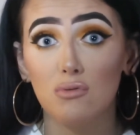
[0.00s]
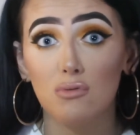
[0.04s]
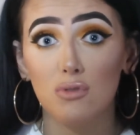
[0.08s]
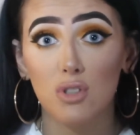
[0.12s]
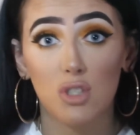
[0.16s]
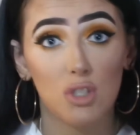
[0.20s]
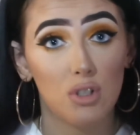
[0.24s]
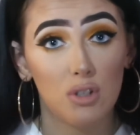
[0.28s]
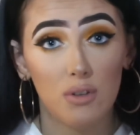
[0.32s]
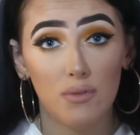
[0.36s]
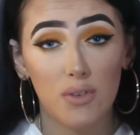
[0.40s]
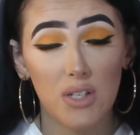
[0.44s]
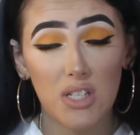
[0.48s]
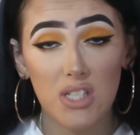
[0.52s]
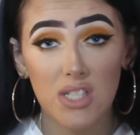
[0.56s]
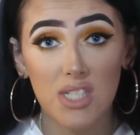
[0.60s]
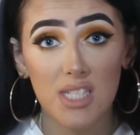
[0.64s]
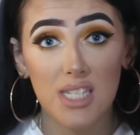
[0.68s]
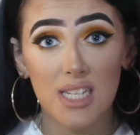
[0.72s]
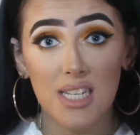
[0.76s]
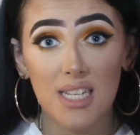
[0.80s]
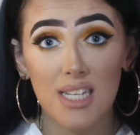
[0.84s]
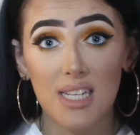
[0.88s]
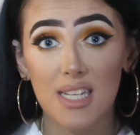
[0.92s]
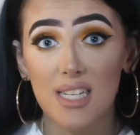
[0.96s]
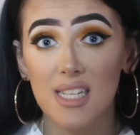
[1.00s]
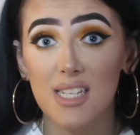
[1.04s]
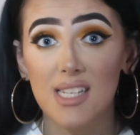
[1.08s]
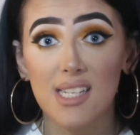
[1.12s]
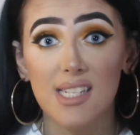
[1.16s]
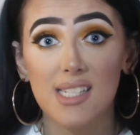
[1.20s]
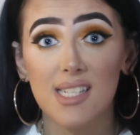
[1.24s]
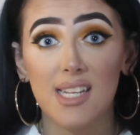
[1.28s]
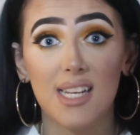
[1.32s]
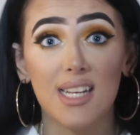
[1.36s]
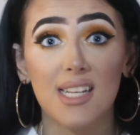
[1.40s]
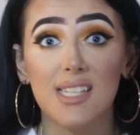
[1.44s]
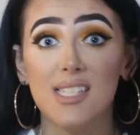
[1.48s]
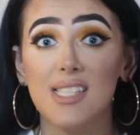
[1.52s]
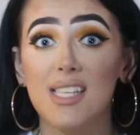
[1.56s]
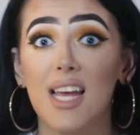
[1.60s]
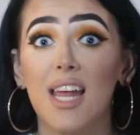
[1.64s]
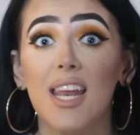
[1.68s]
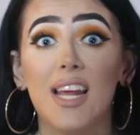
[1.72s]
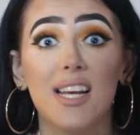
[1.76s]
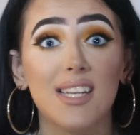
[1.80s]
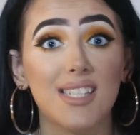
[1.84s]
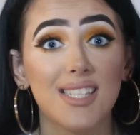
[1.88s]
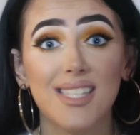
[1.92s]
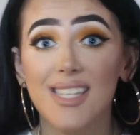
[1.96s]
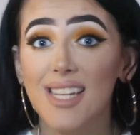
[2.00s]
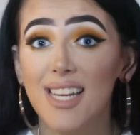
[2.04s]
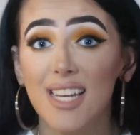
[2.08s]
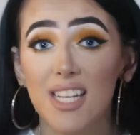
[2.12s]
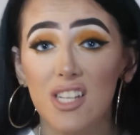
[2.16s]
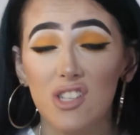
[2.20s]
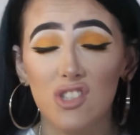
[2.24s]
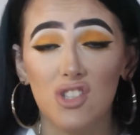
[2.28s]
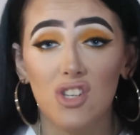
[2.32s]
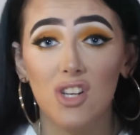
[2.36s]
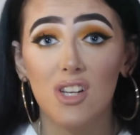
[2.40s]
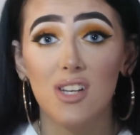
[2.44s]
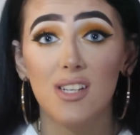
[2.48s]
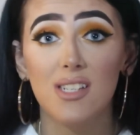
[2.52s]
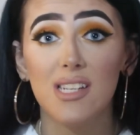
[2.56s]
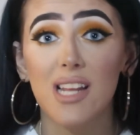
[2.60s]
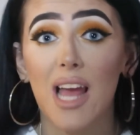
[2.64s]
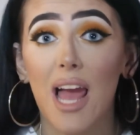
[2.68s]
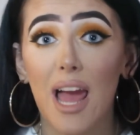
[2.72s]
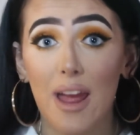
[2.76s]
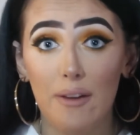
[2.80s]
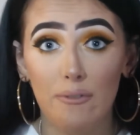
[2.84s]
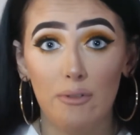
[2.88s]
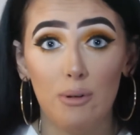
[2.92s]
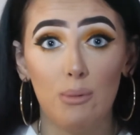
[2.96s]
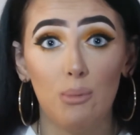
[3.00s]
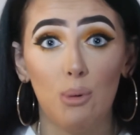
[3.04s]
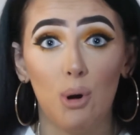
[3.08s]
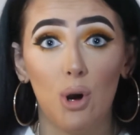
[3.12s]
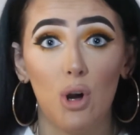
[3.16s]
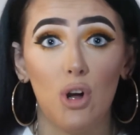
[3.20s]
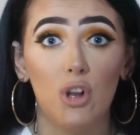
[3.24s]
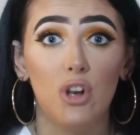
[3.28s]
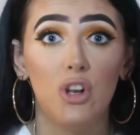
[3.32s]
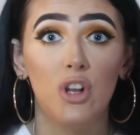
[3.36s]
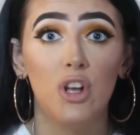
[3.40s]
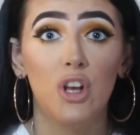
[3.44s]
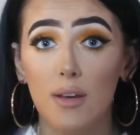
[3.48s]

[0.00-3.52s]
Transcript: universities, like I said, as teachers, everyone.